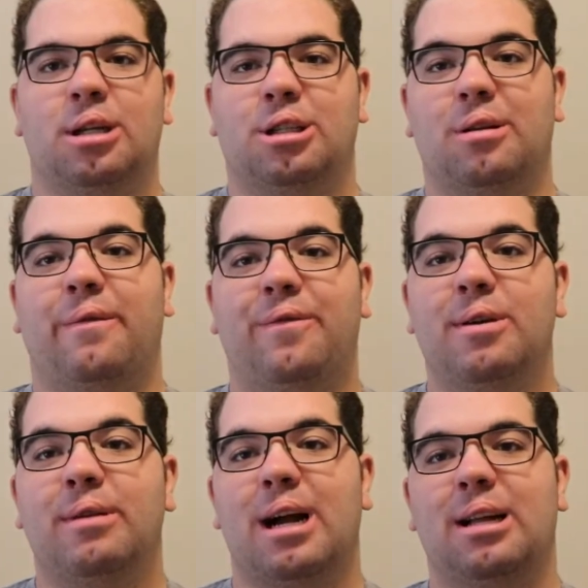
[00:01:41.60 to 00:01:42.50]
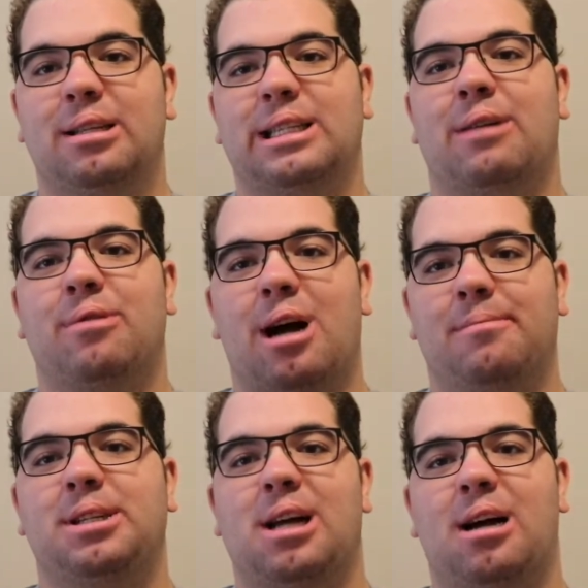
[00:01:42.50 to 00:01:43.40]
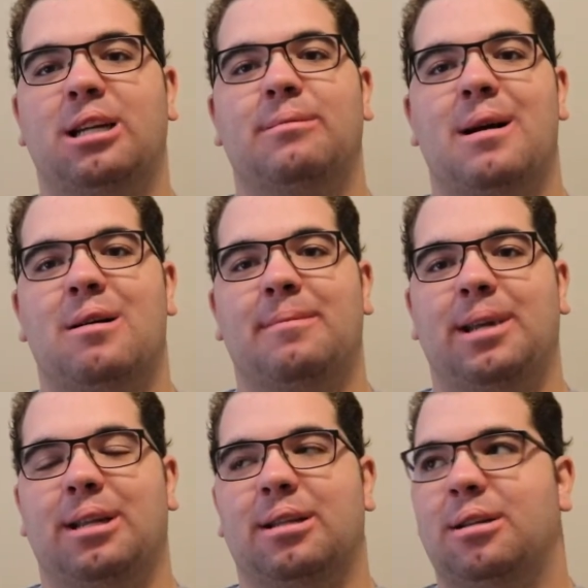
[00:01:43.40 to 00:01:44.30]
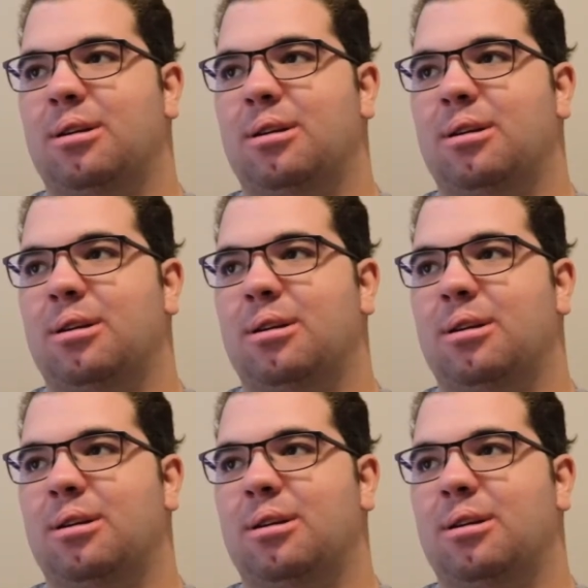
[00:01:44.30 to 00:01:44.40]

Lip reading: the few guns I will not be talking about, I mean,